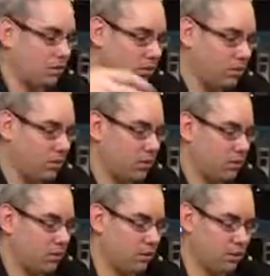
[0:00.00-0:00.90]

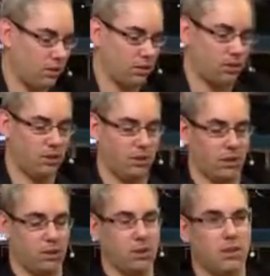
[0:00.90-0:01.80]

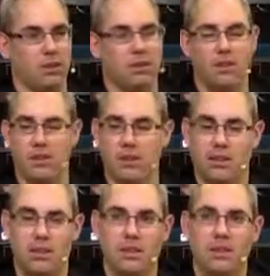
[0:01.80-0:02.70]

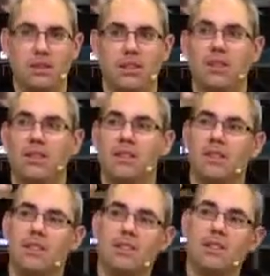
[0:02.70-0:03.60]

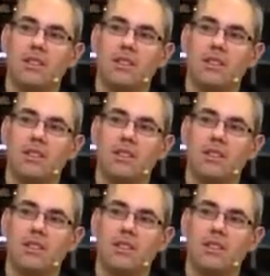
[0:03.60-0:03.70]
[no speech]